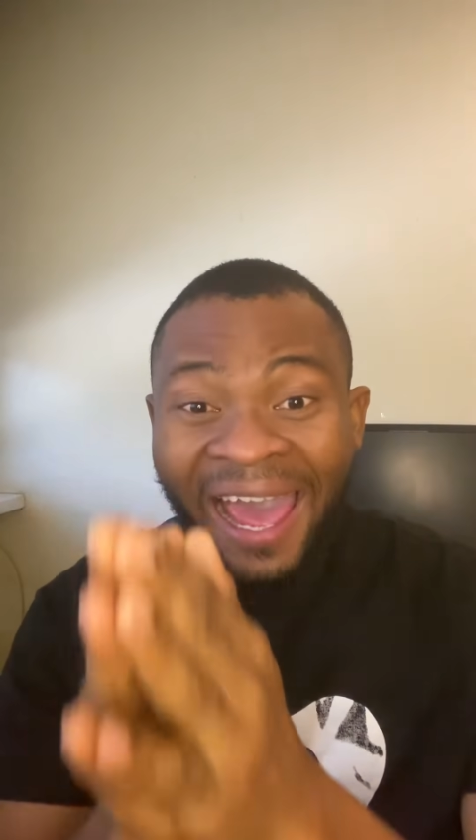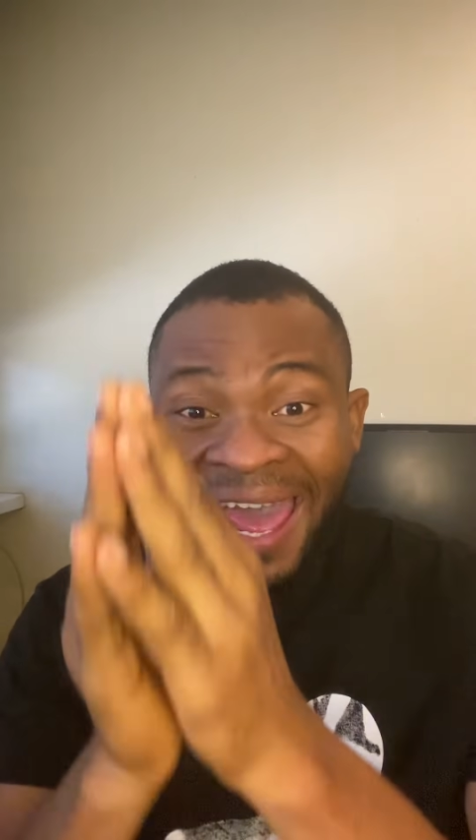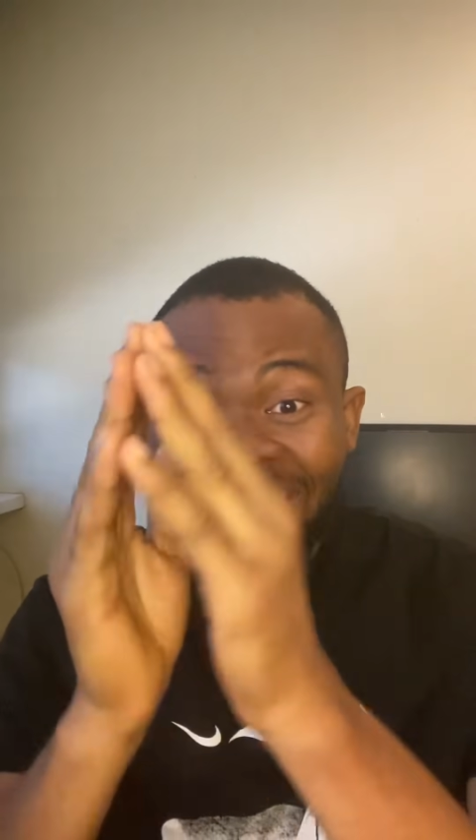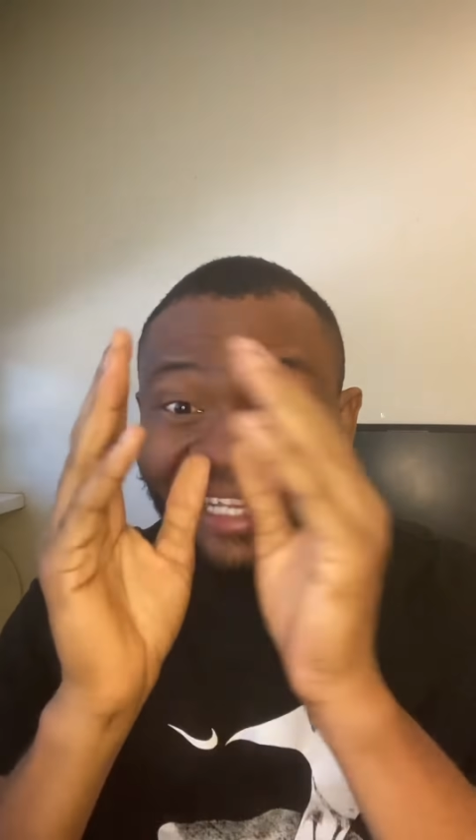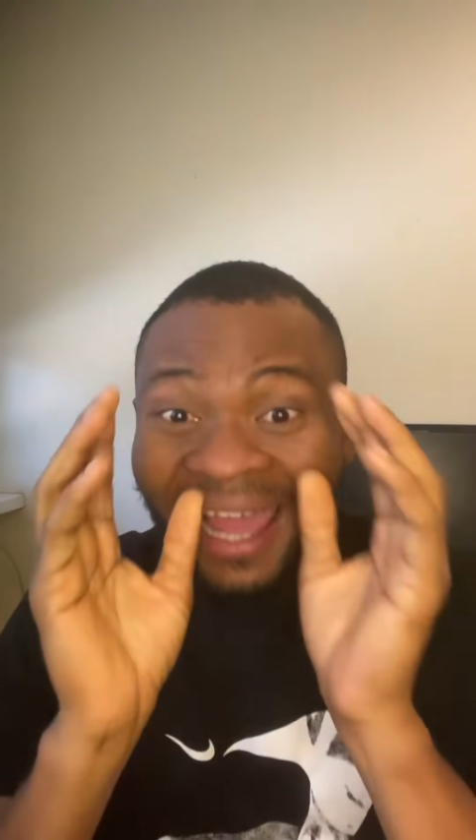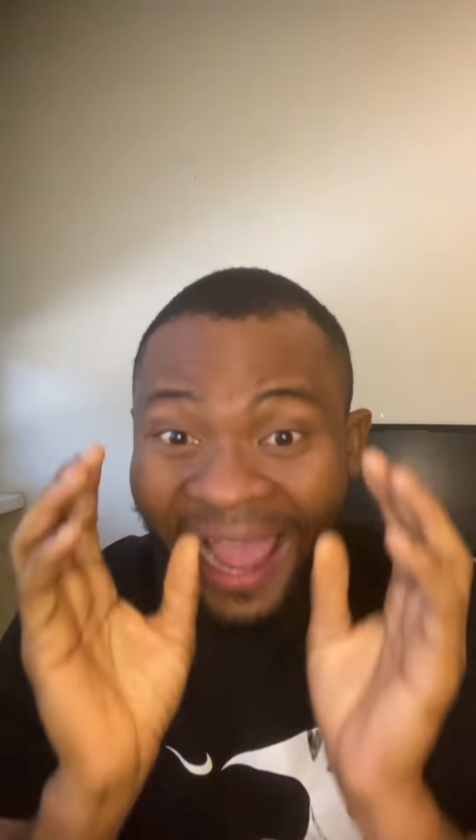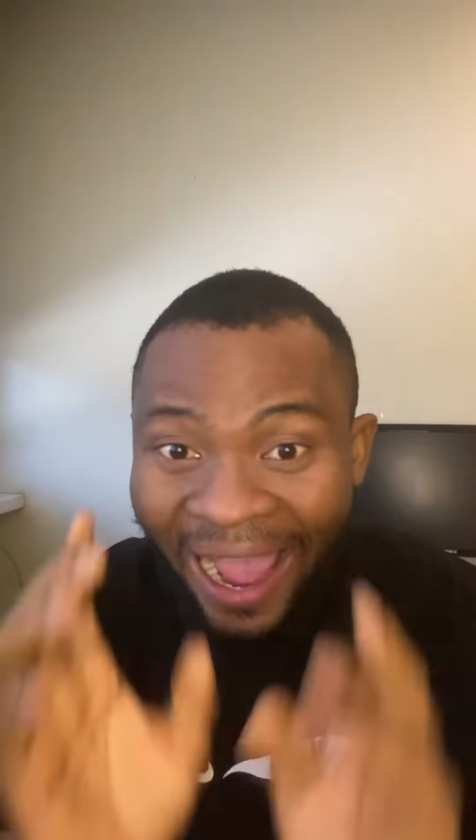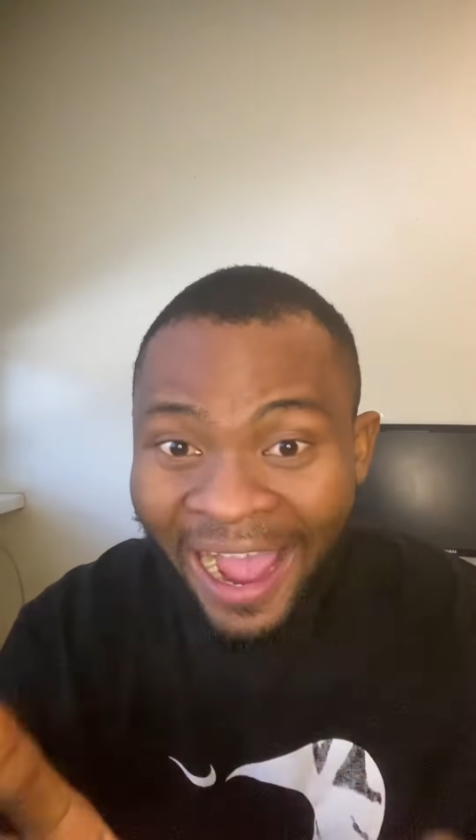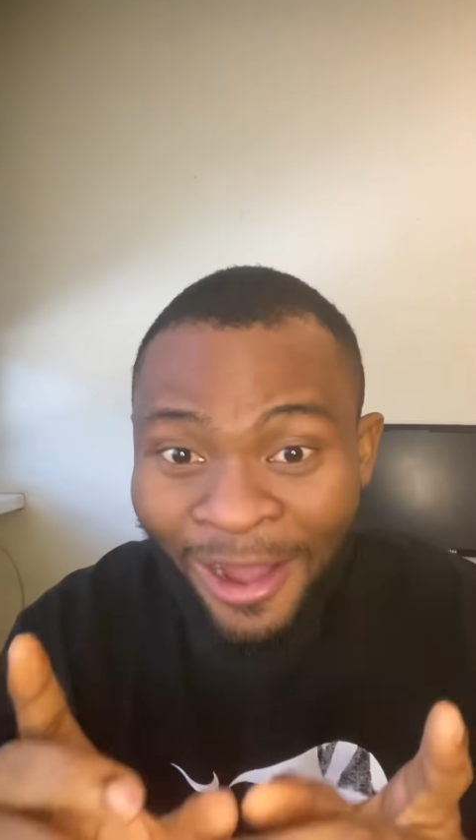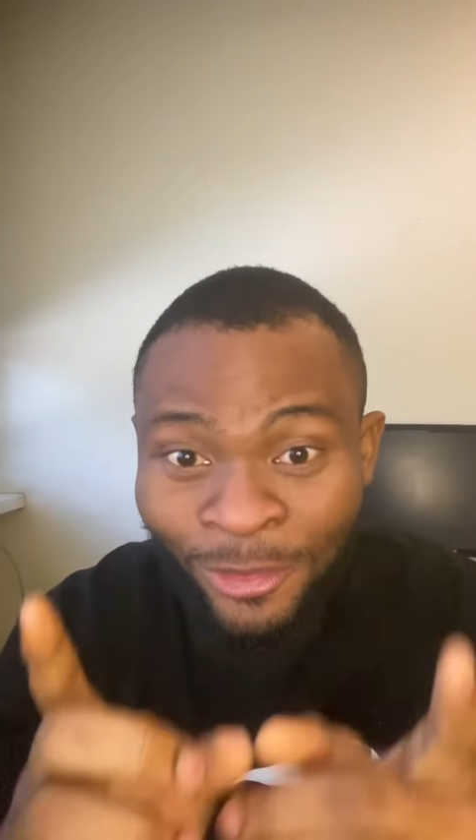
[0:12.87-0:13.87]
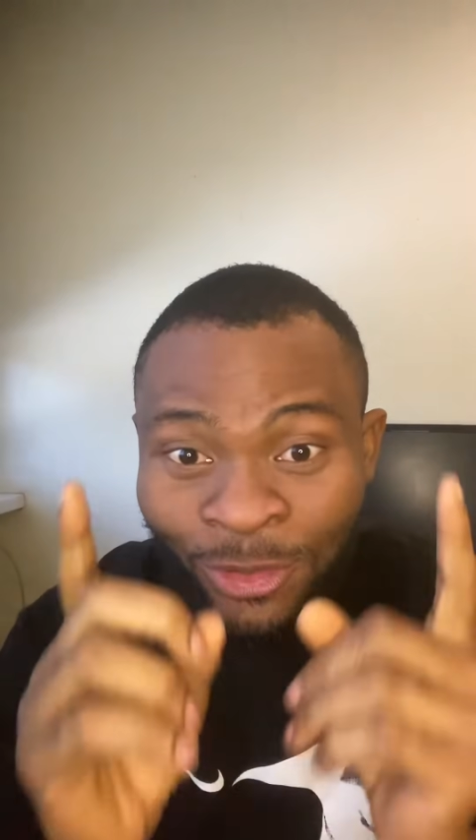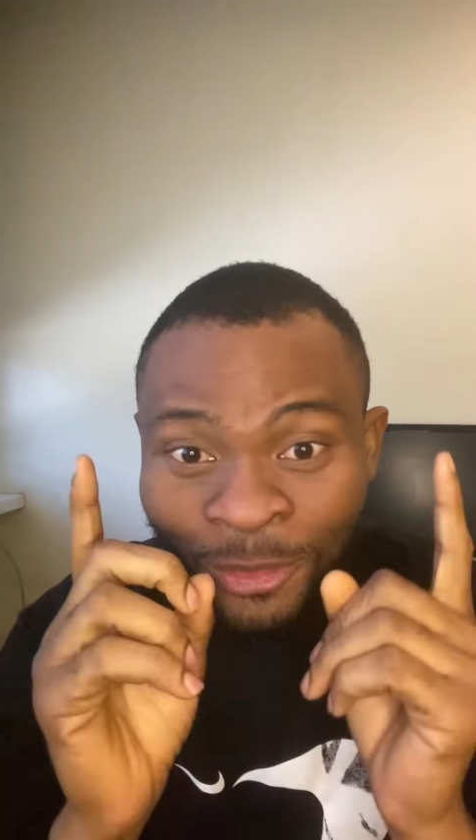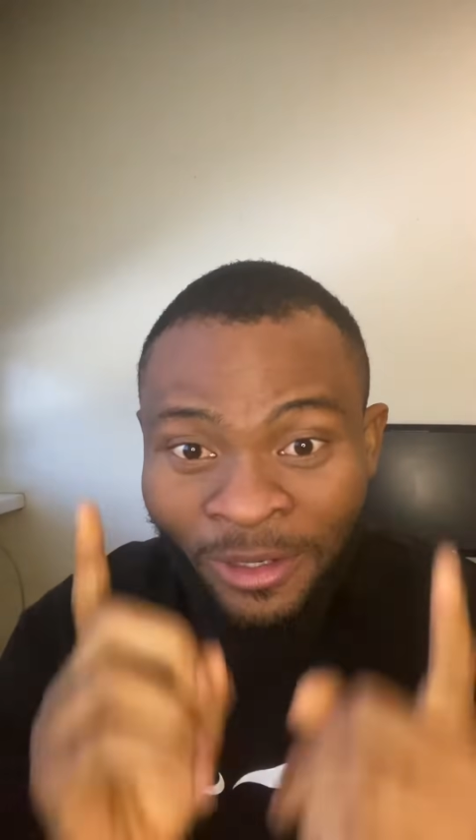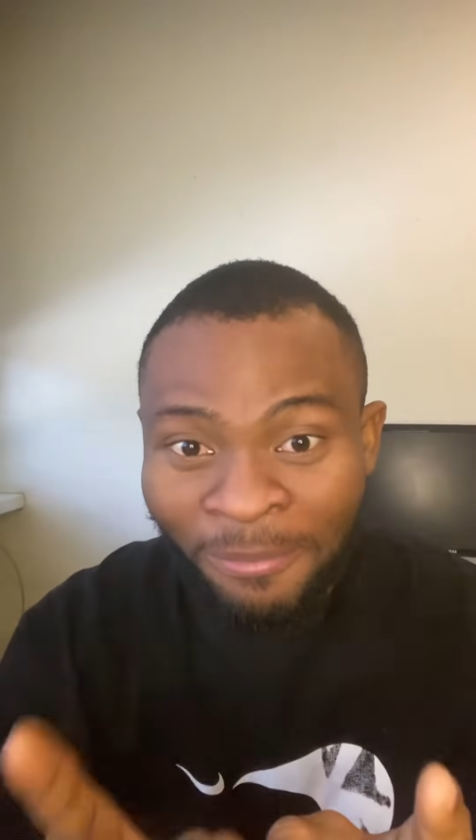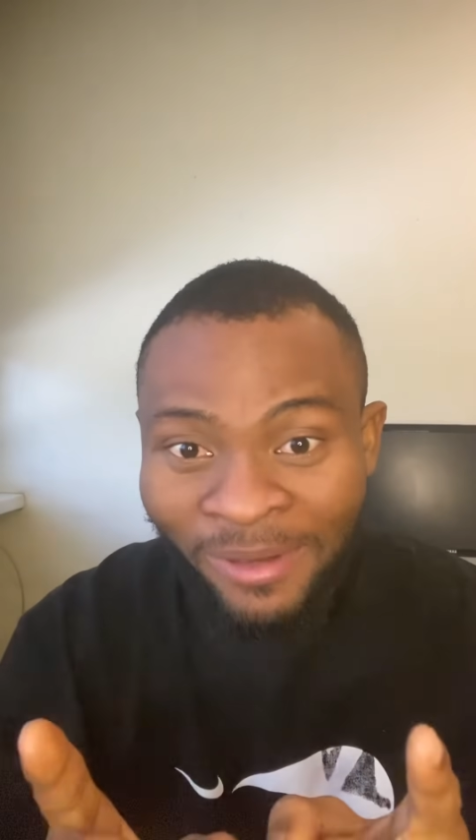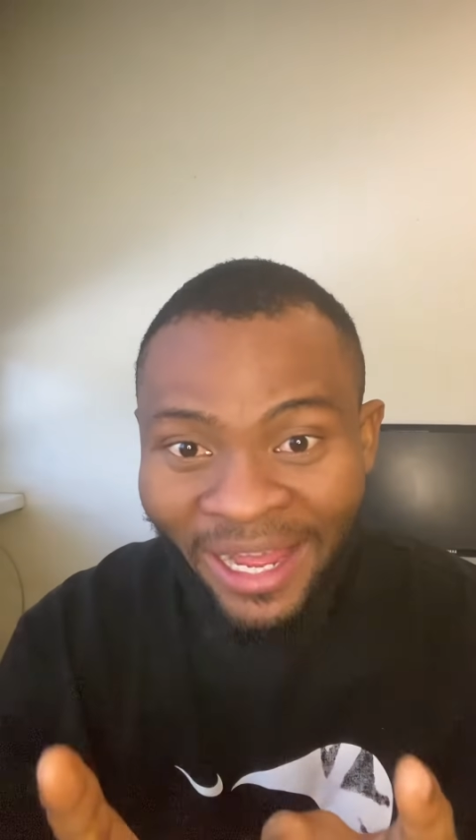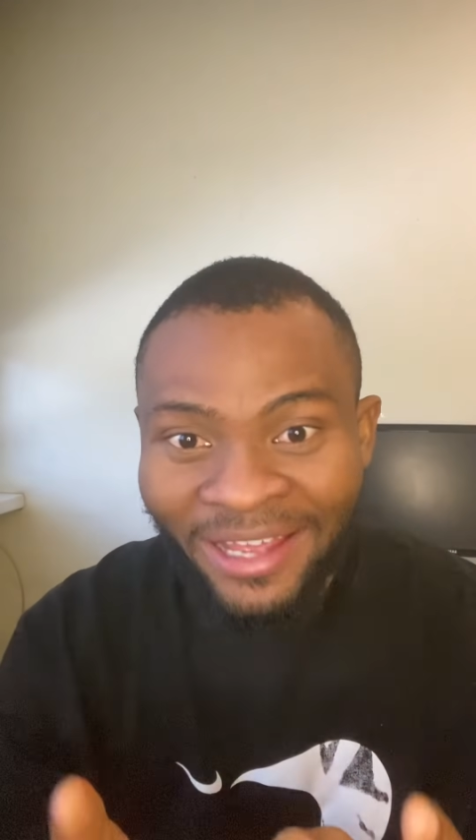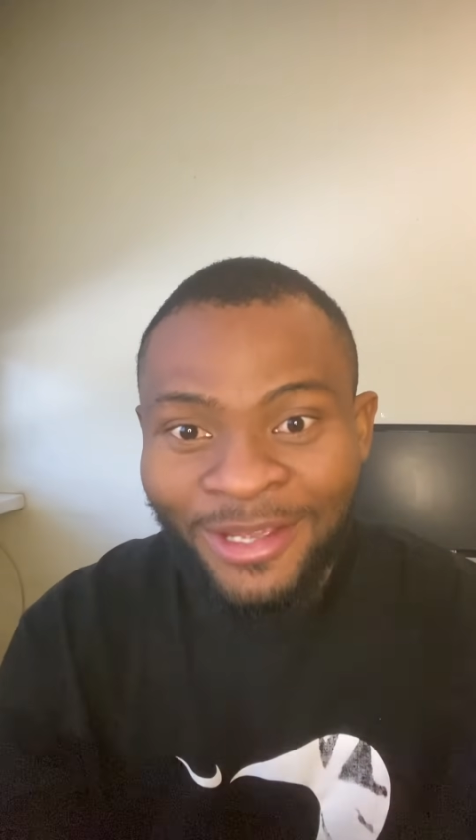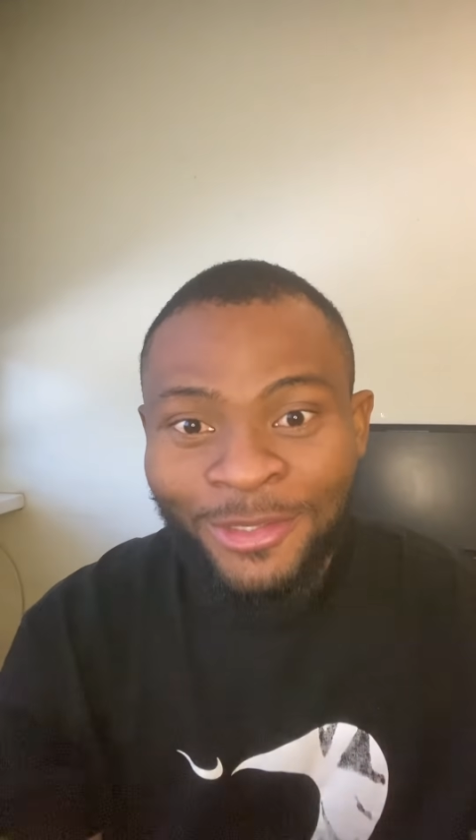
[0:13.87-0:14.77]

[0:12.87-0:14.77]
and how to apply.